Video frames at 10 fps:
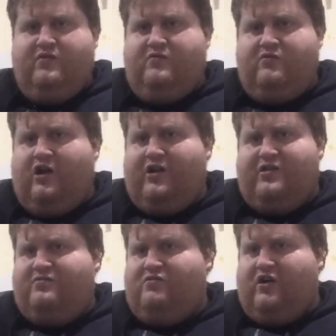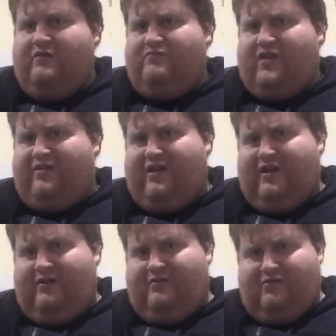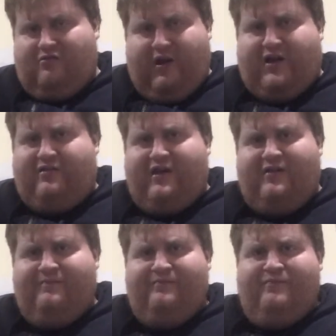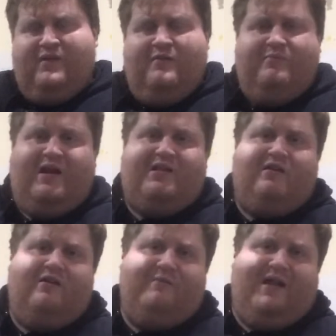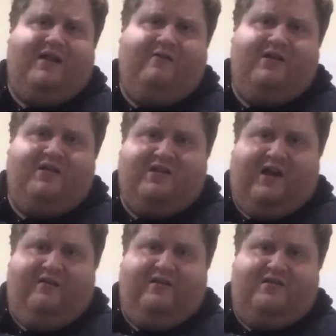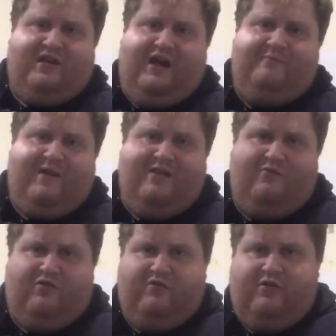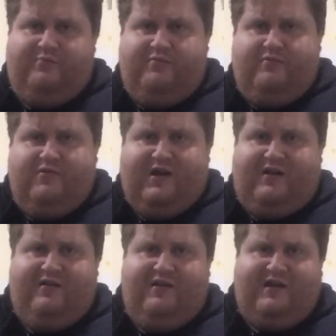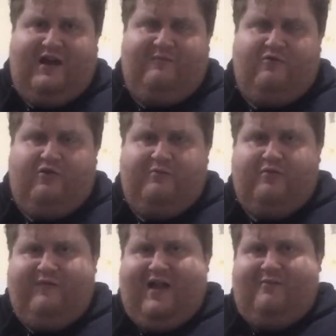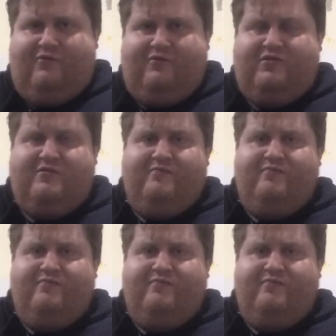Not exactly directly, but they're in exactly the same animal group. Exactly the same group of animals.